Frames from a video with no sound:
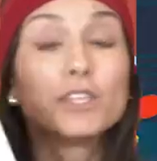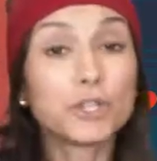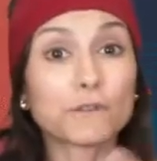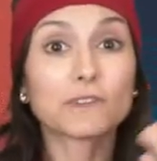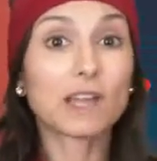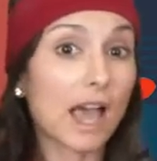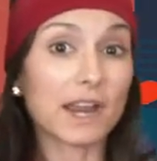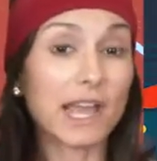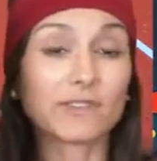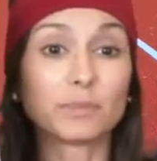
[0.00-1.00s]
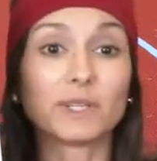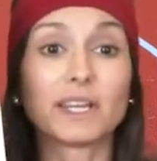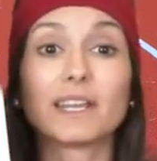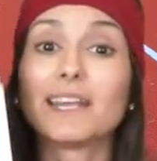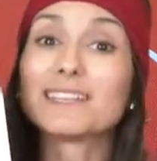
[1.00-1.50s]
You've got to have a
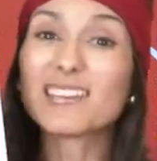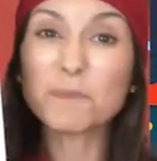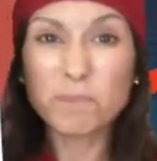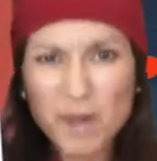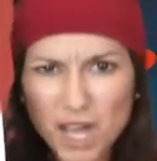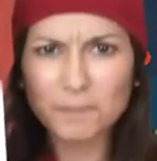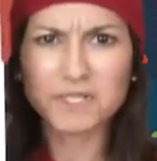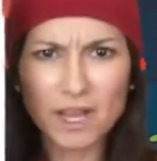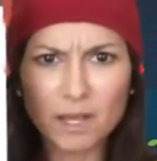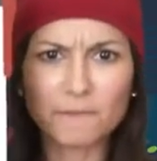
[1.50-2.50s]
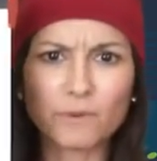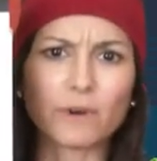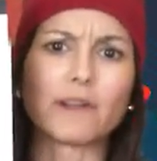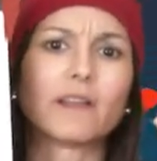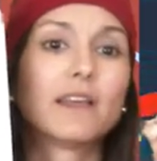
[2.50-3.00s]
plan and get pumped up
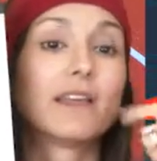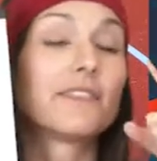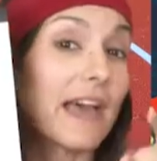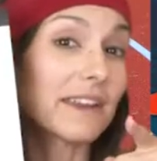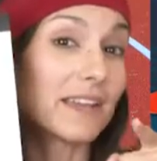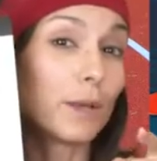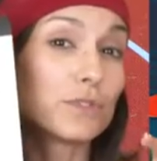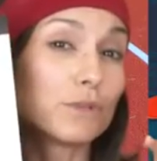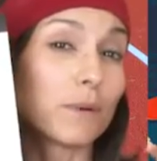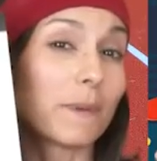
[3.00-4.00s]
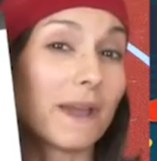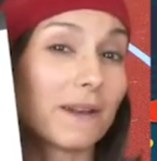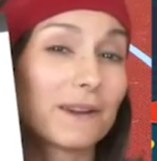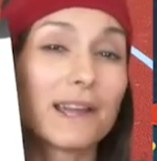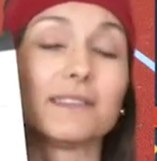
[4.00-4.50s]
for it. That helps you
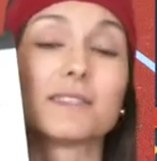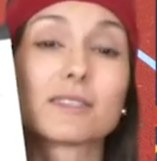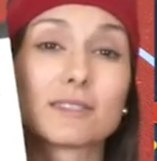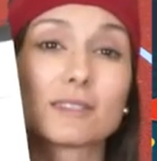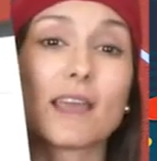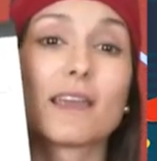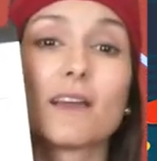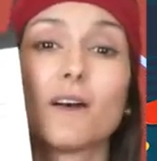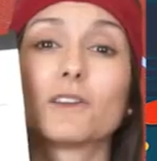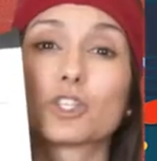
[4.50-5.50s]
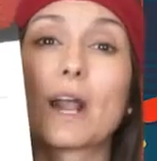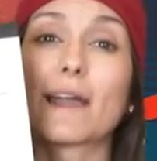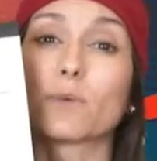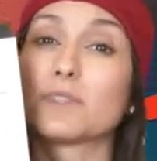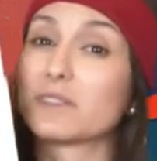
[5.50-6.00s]
prepare and stay on
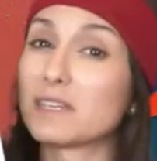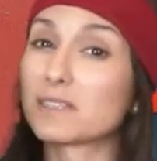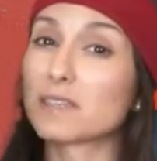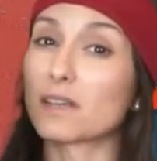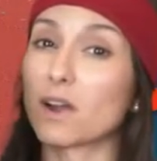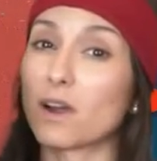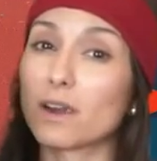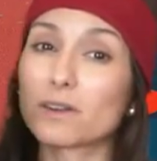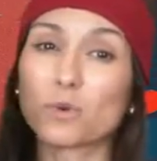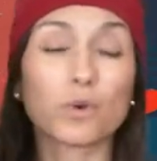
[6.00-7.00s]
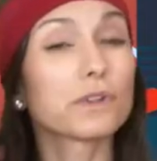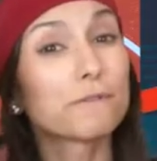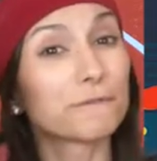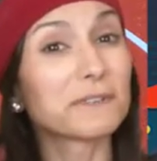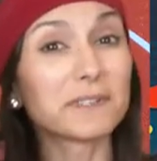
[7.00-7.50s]
track when things get hard or you
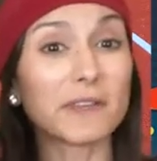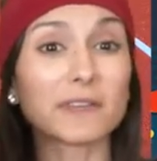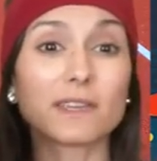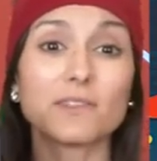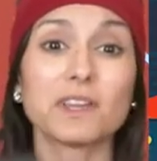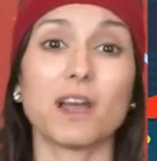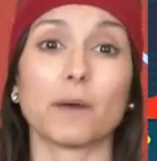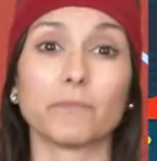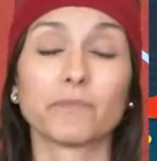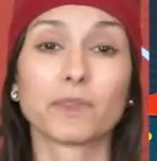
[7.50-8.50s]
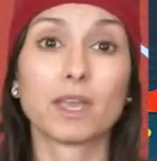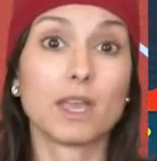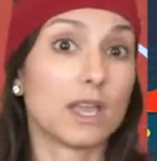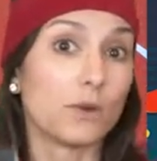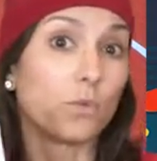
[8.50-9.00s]
feel like giving up.
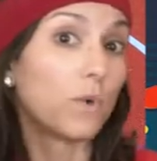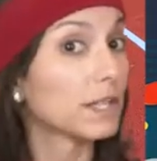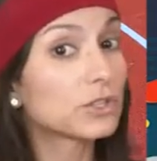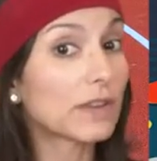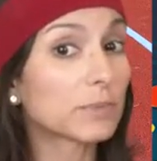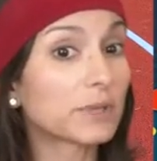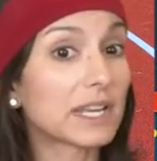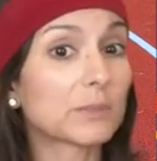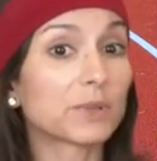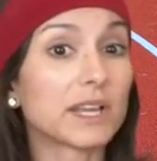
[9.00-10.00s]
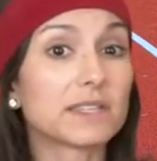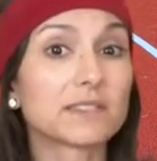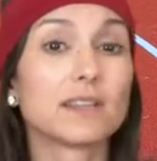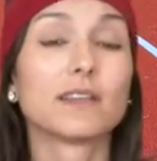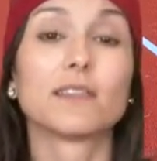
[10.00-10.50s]
Once you have a plan in place,
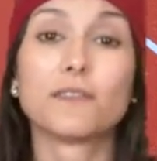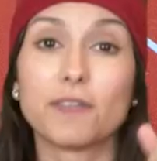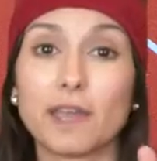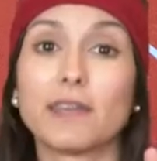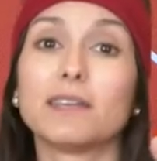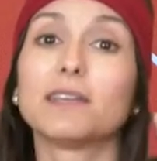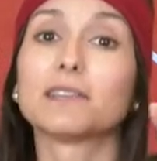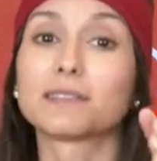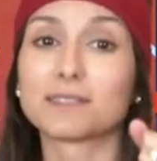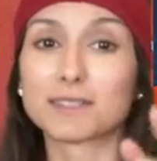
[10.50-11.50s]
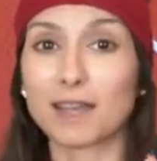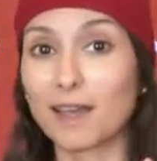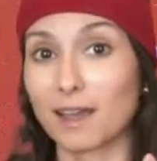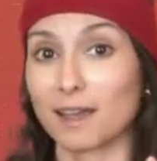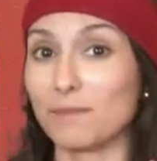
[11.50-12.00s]
then it's
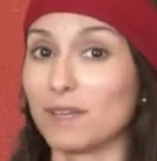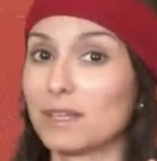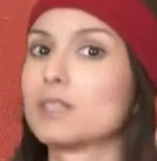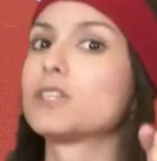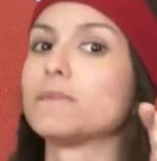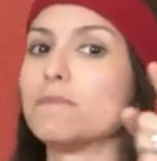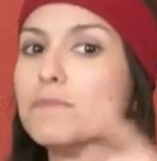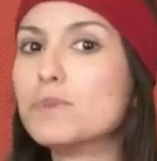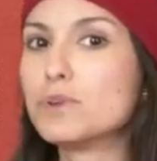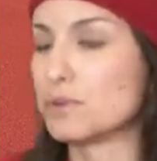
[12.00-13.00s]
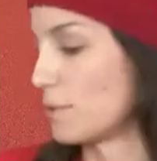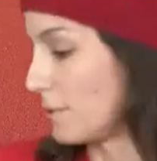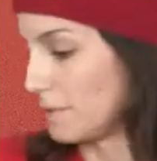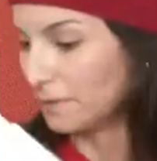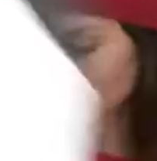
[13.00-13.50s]
time to move.
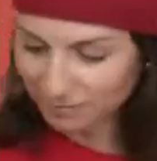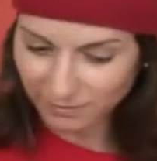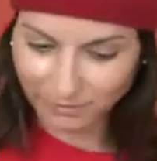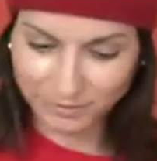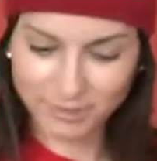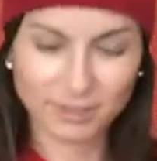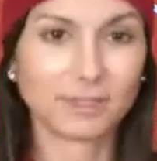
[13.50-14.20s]
I like 'em moving,